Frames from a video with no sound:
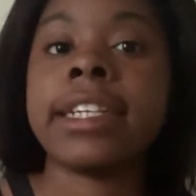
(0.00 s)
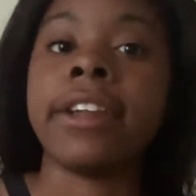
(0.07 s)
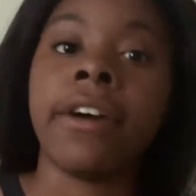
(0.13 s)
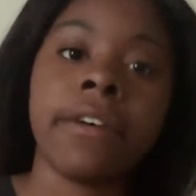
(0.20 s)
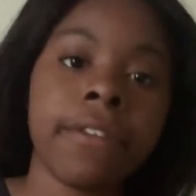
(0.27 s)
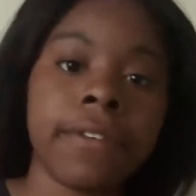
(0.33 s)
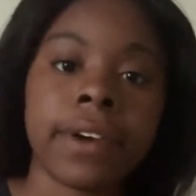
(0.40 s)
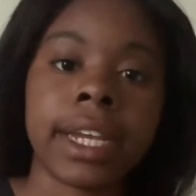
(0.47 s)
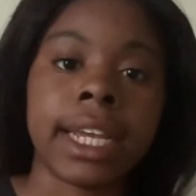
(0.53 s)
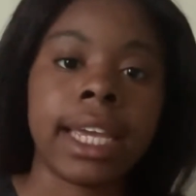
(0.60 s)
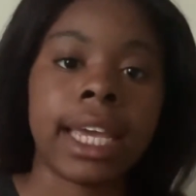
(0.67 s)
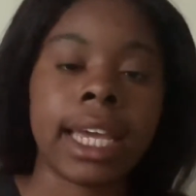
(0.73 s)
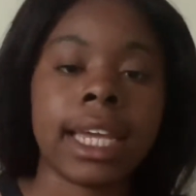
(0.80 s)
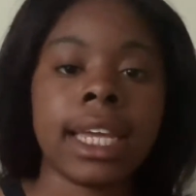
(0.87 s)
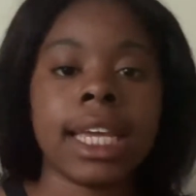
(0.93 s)
Don't
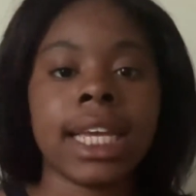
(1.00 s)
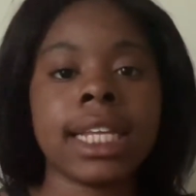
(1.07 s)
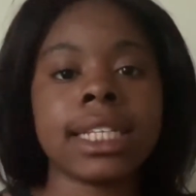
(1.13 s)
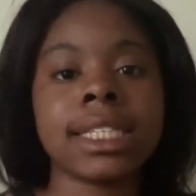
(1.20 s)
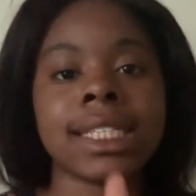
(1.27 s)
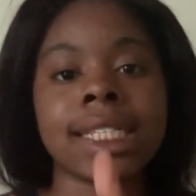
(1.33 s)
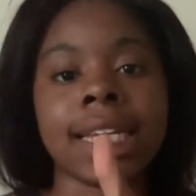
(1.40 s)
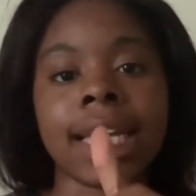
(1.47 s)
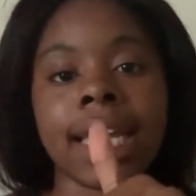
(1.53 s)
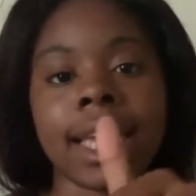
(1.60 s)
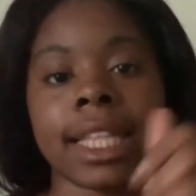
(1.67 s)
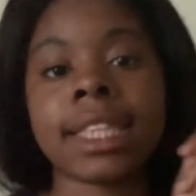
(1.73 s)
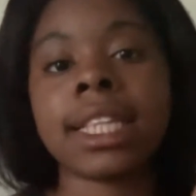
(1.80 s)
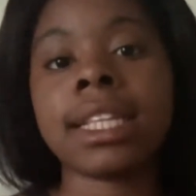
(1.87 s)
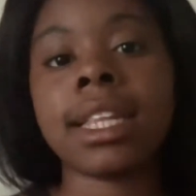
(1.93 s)
forget to
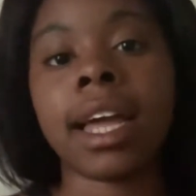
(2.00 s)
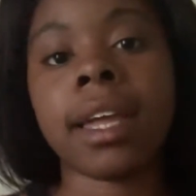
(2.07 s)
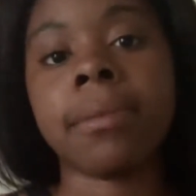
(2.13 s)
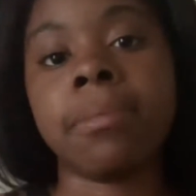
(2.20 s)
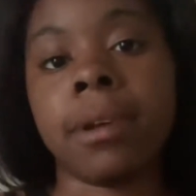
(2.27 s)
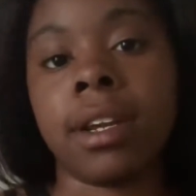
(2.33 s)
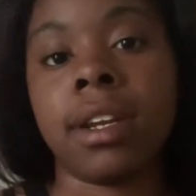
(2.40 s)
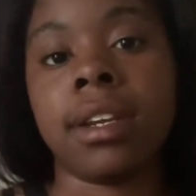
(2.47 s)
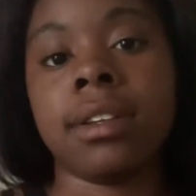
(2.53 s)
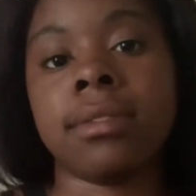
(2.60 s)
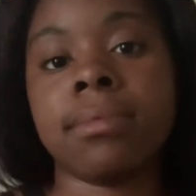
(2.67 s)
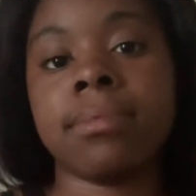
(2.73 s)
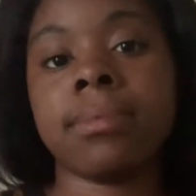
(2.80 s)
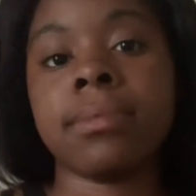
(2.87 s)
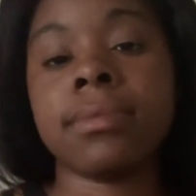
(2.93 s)
hit the like
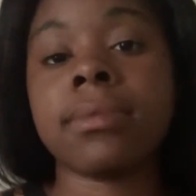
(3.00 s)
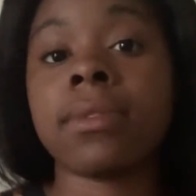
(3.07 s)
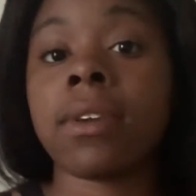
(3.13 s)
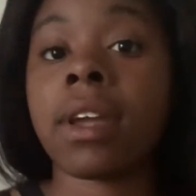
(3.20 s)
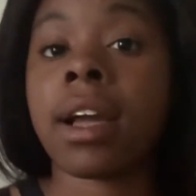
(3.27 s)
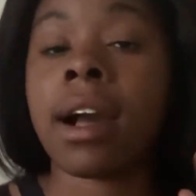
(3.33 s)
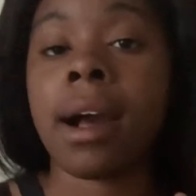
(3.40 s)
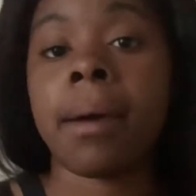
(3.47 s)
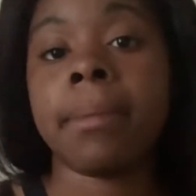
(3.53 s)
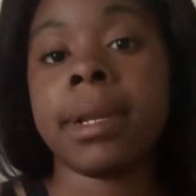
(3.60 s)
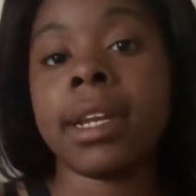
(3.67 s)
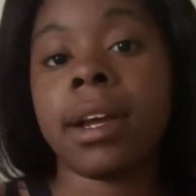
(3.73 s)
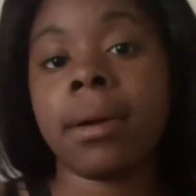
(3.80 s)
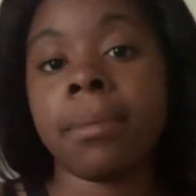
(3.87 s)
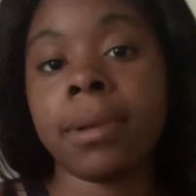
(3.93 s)
button,
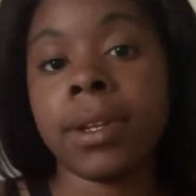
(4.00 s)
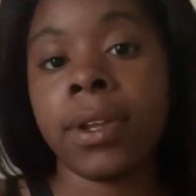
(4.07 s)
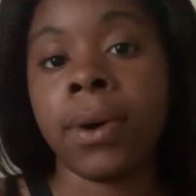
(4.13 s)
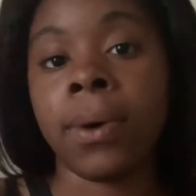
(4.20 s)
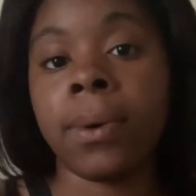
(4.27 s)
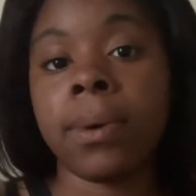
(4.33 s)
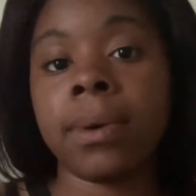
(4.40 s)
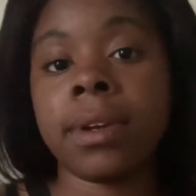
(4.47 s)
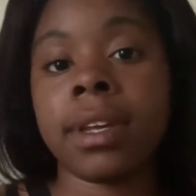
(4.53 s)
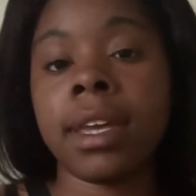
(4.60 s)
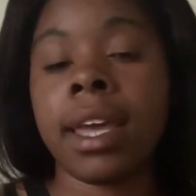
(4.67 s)
comment down below,